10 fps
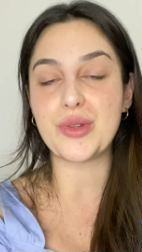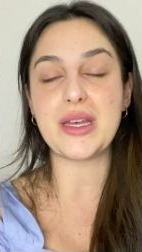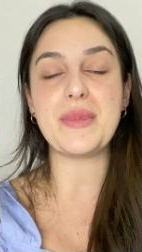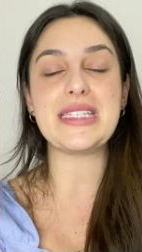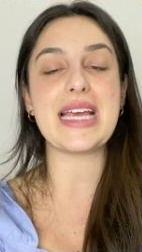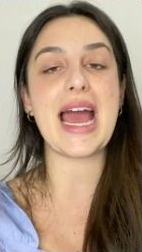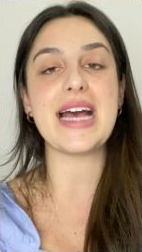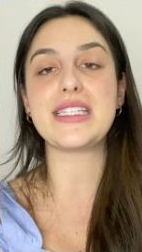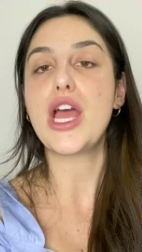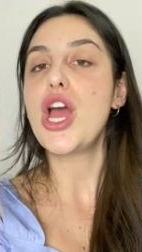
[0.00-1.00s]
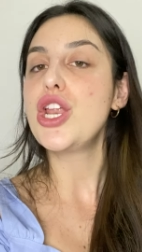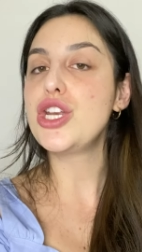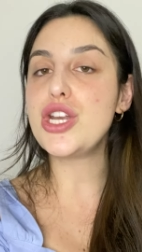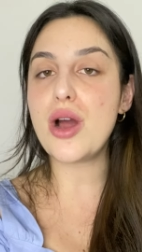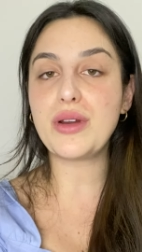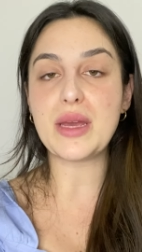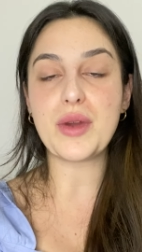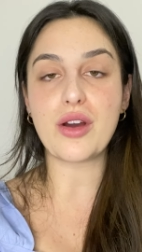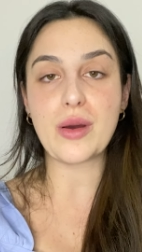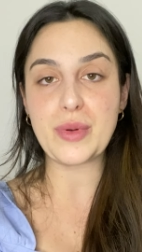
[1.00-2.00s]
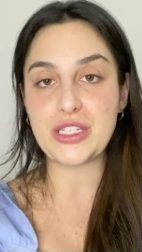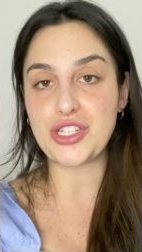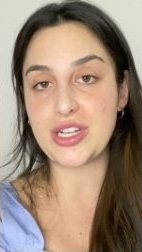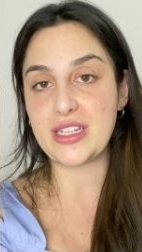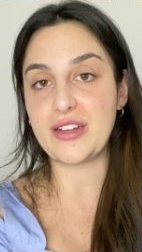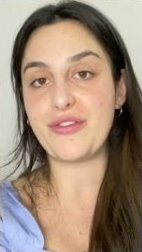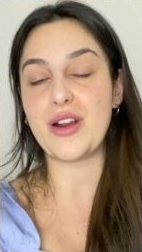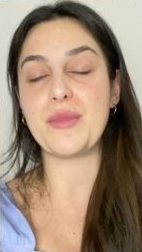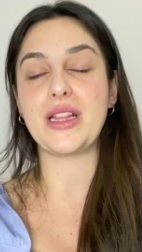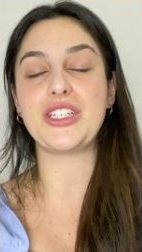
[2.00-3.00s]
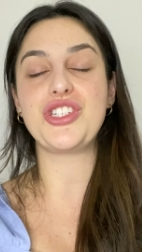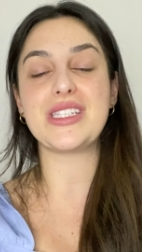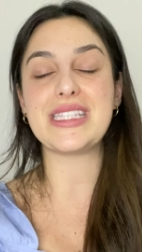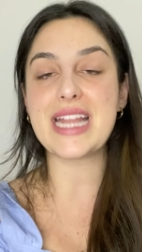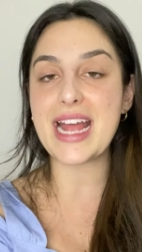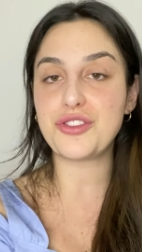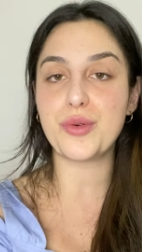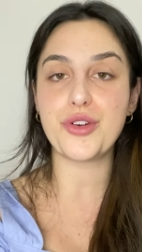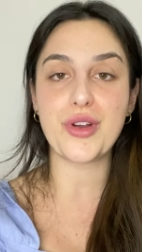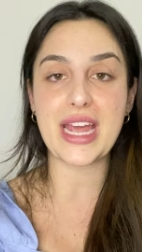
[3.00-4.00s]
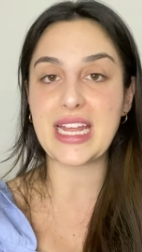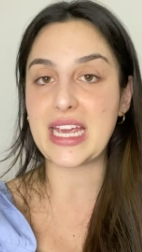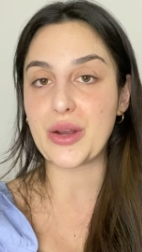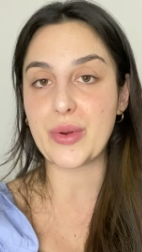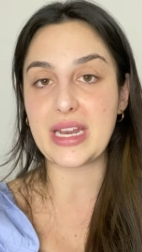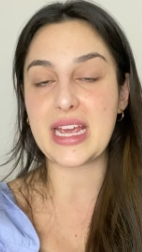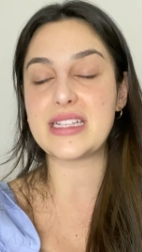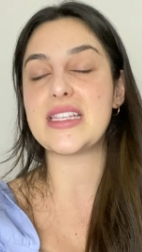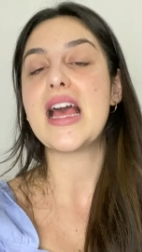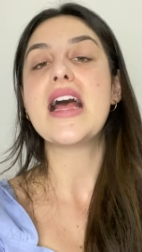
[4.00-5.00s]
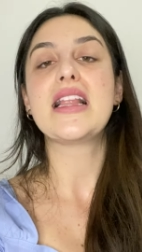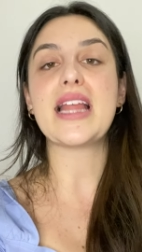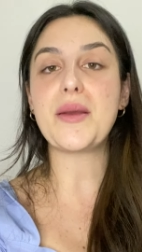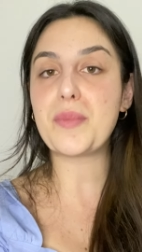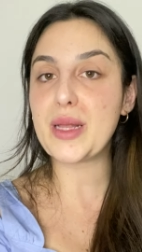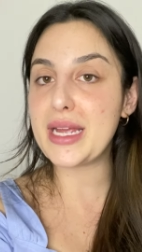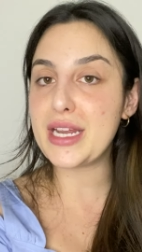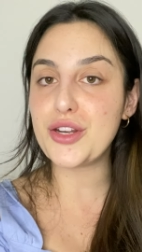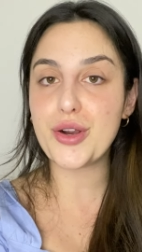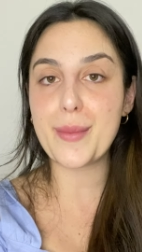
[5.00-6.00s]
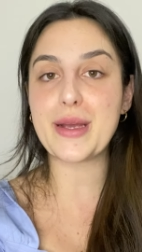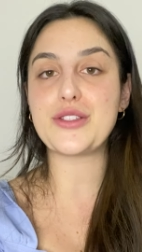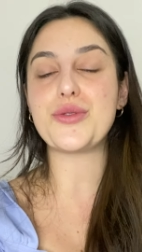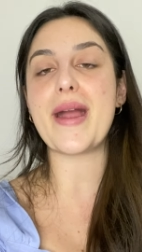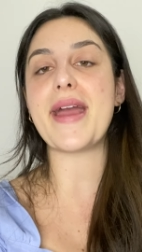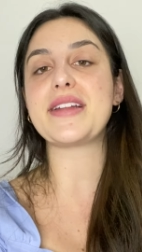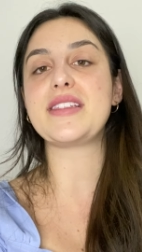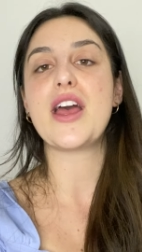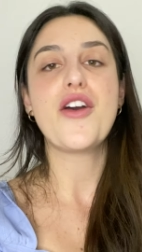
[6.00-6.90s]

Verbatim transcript: That means it has no chemical composition in the formula, just natural and organic ingredients like plant and herb extracts,